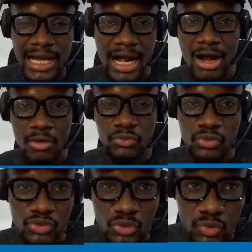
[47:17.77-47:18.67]
how
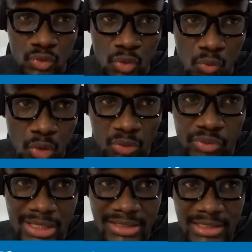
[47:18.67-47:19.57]
to use
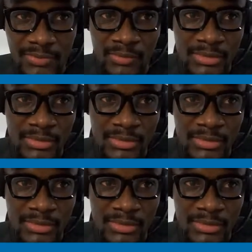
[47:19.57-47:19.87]
WordPress.